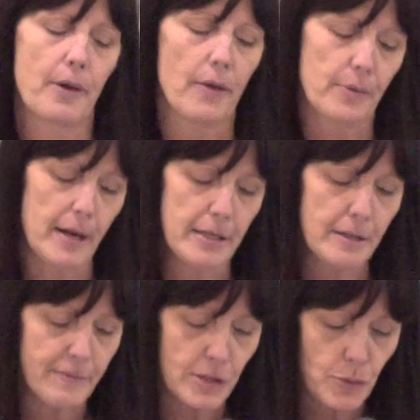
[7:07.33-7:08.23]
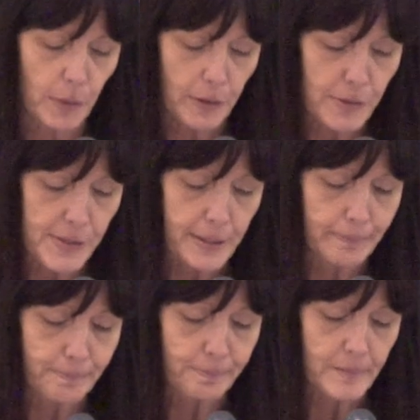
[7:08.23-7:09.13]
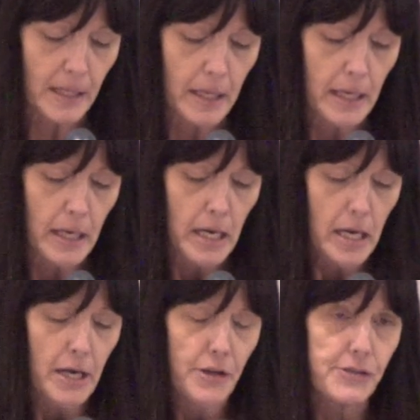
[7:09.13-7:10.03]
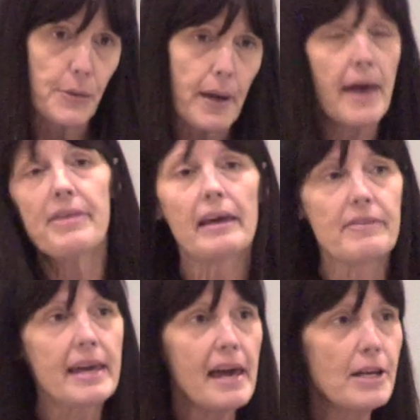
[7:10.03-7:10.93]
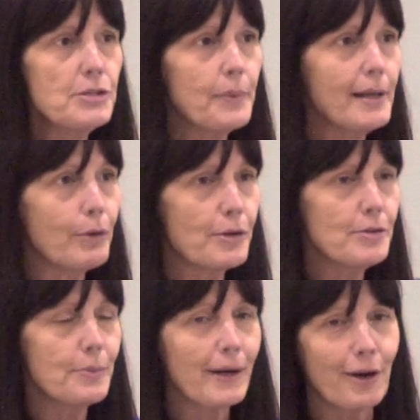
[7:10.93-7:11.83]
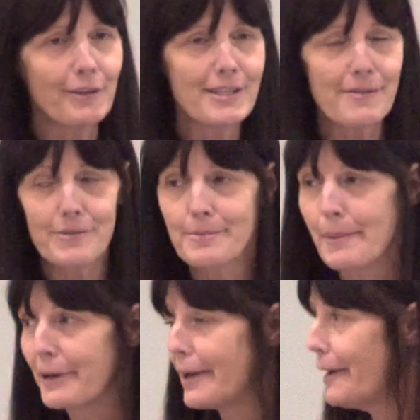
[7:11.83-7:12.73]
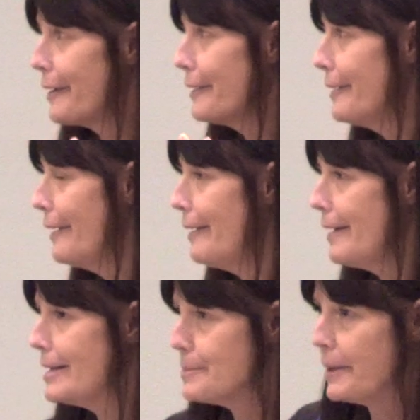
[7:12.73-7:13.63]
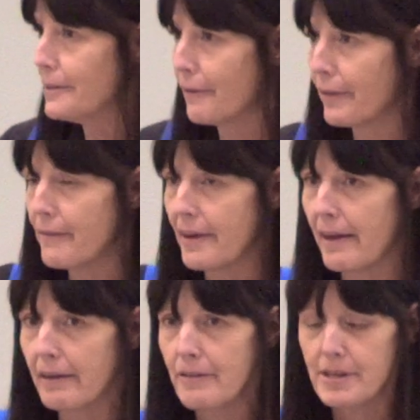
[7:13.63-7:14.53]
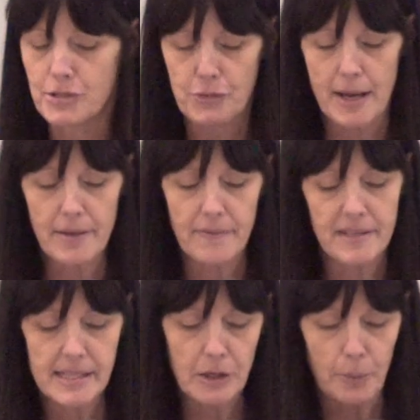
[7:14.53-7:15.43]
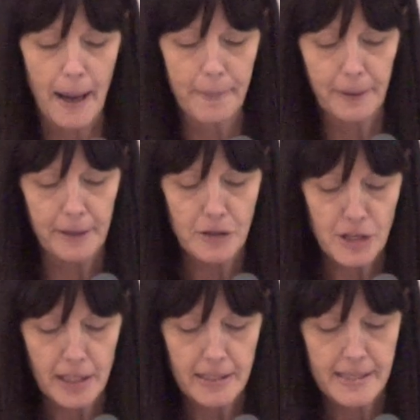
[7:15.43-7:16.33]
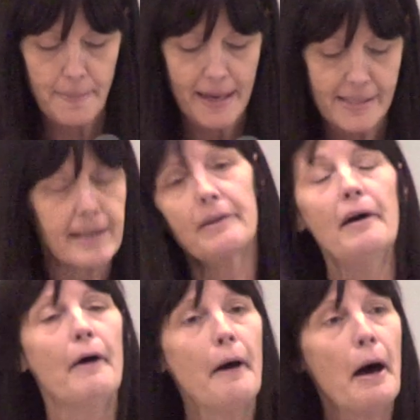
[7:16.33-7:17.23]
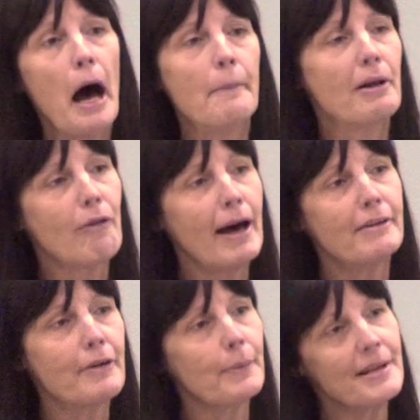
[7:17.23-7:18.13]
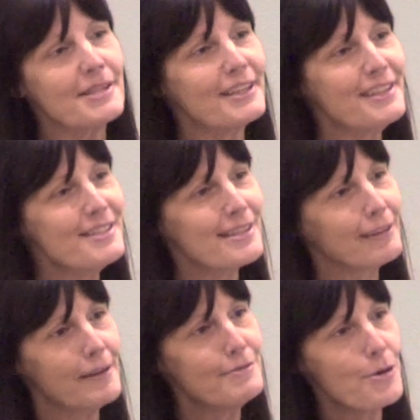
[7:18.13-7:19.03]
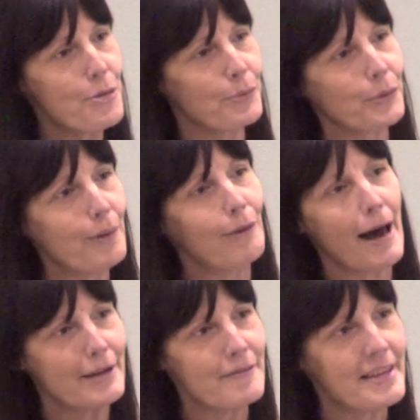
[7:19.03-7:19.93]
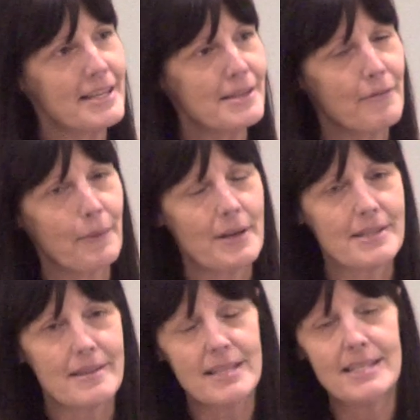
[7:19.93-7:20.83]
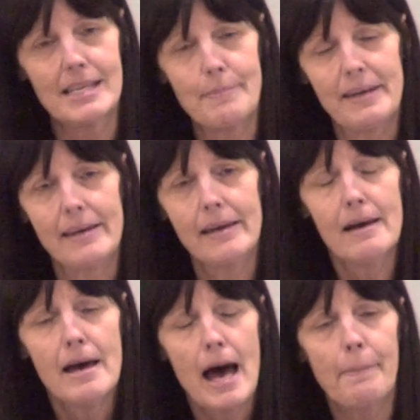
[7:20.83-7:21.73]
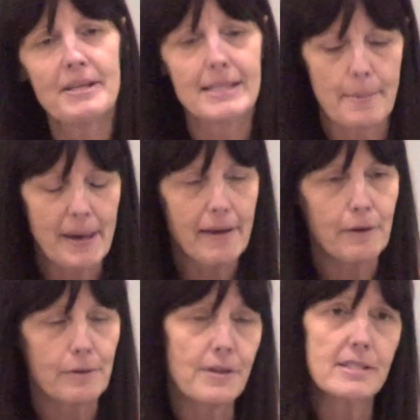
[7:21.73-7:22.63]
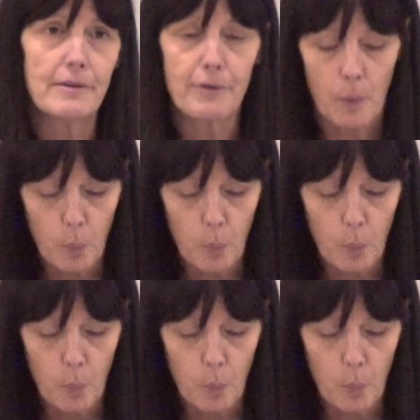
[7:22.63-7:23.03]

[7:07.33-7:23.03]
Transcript: other individuals. So I think in the end, we learned, regardless if it was memory care, independent living, the strength of the senior population is amazing. A lot of our residents lived through a lot of these, if it wasn't the TB epidemic or the different